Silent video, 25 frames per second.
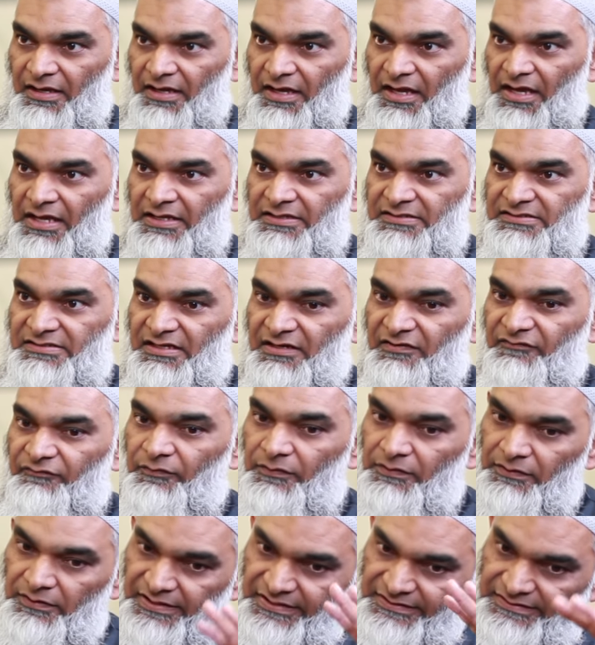And, and if
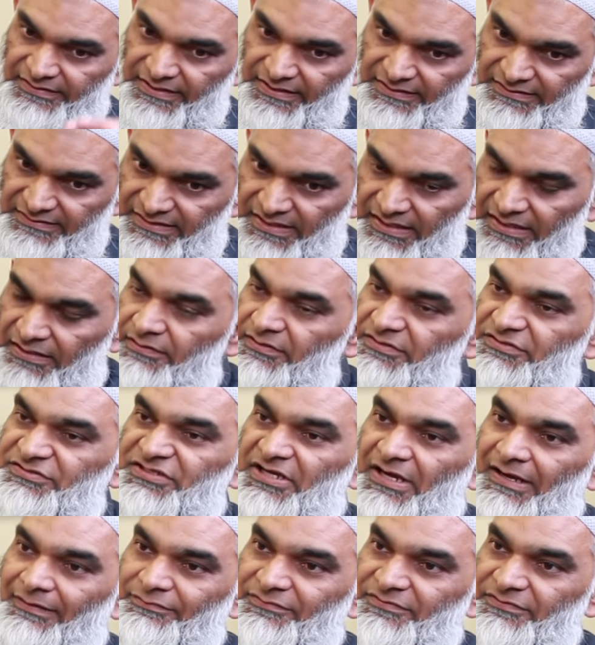we look at the entire
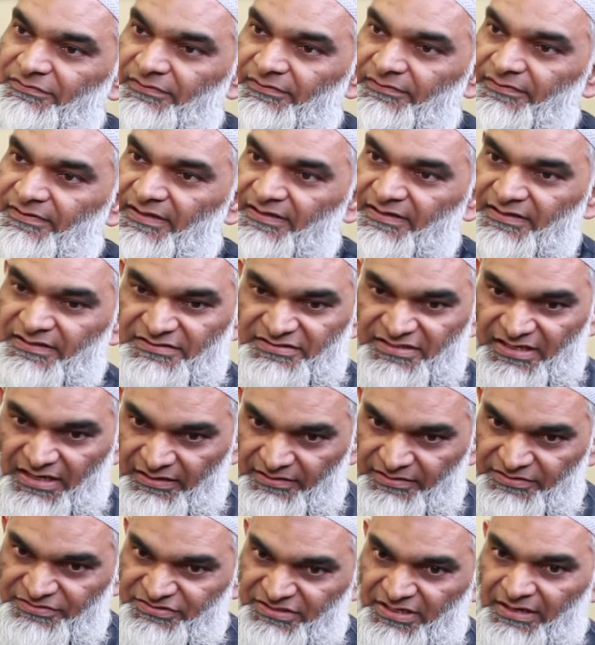chapter, that
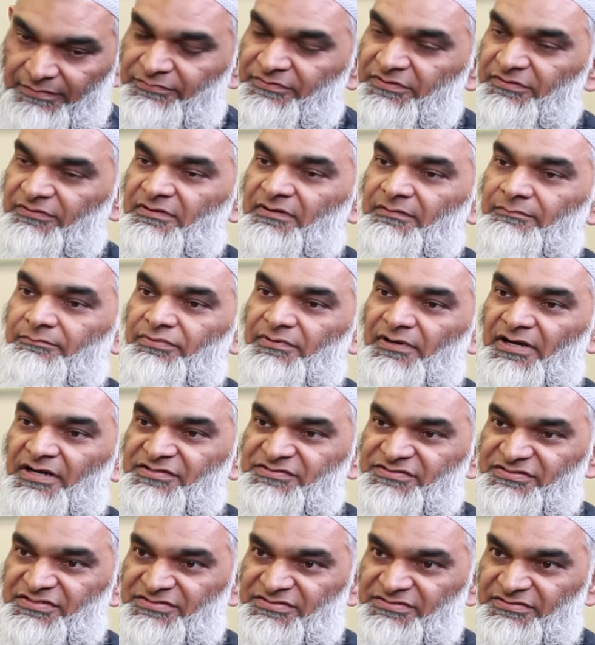entire chapter
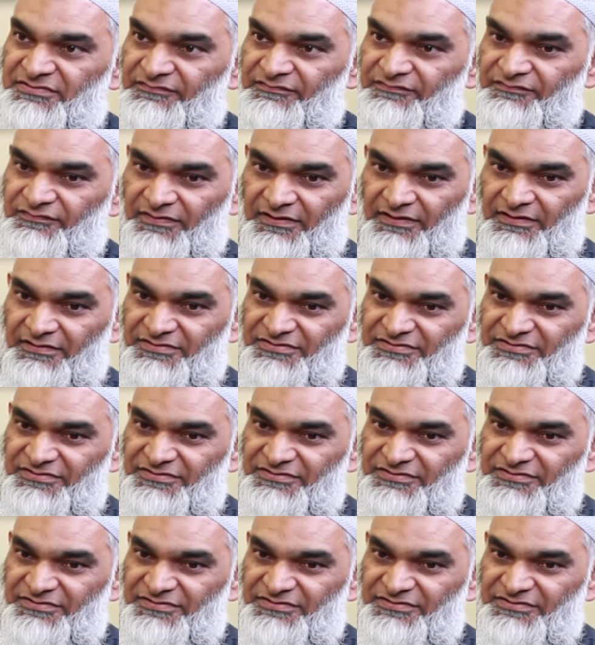comprises of uh,